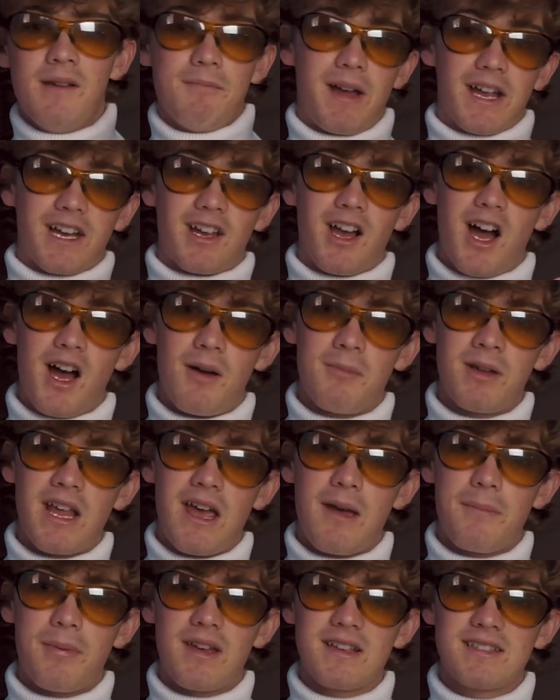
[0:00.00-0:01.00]
My Common
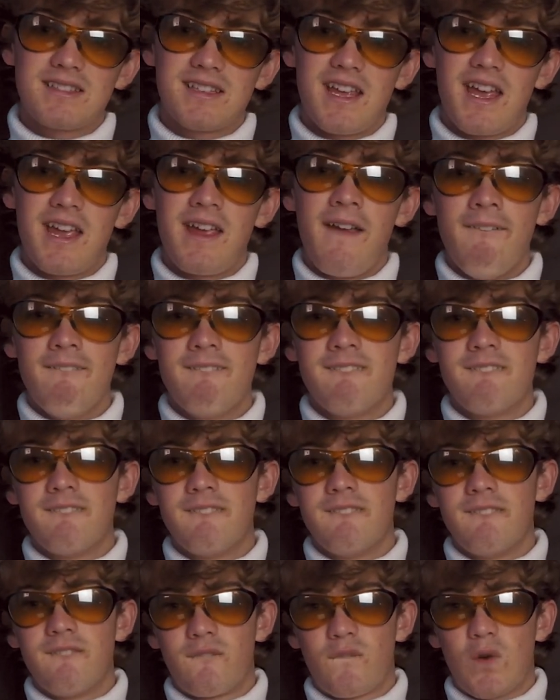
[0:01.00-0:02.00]
App essay
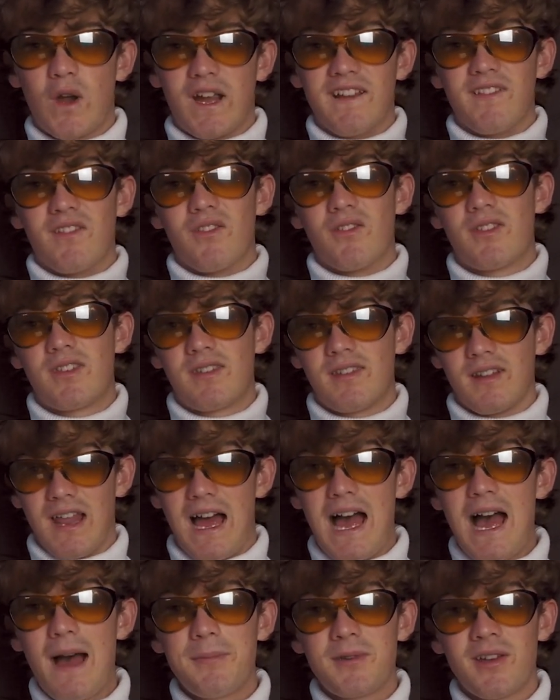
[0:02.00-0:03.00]
freaking
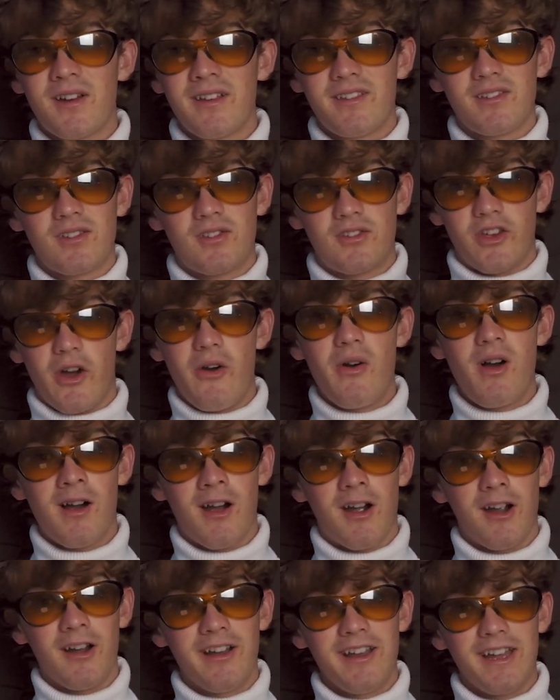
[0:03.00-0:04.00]
slapped so
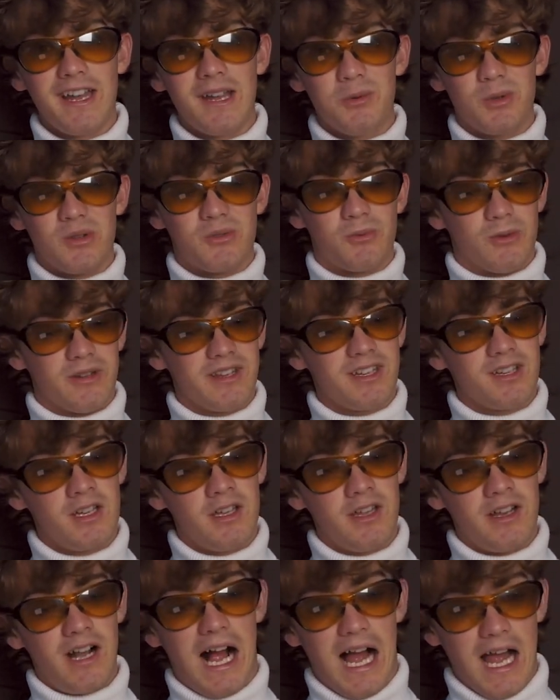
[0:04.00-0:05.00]
hard. It was really
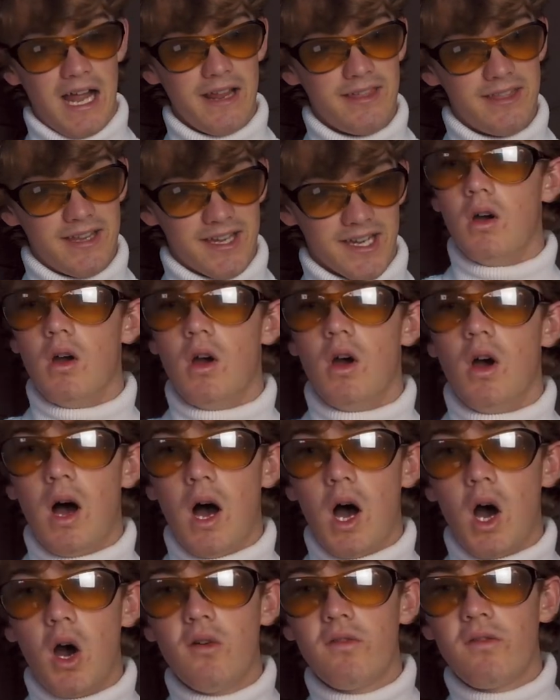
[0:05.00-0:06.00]
good, I think.
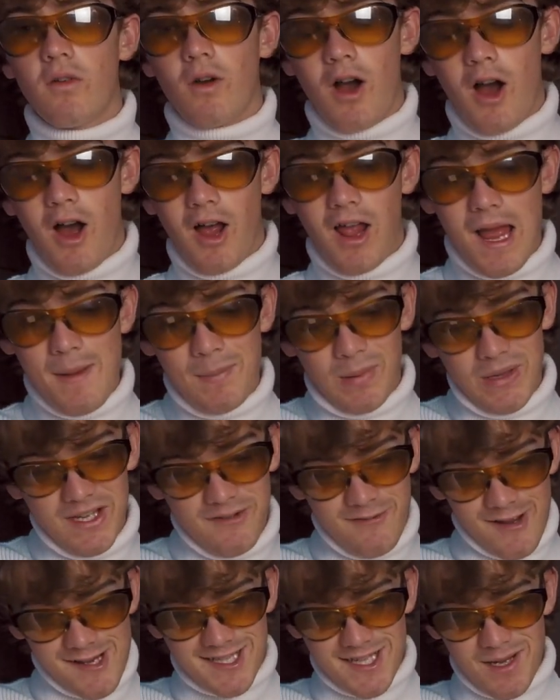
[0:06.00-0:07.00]
Overall, I
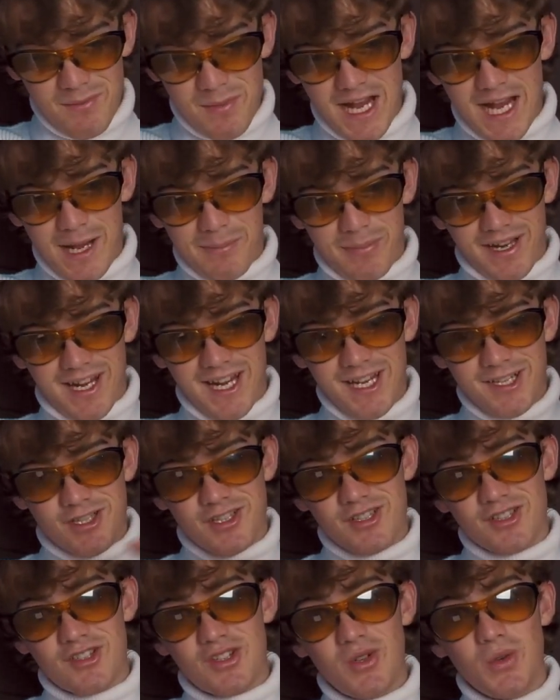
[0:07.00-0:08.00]
believe I sent my
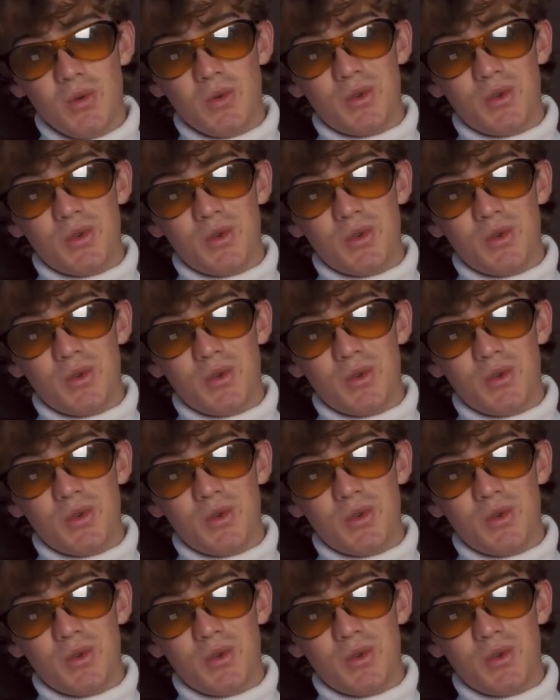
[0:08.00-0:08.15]
application to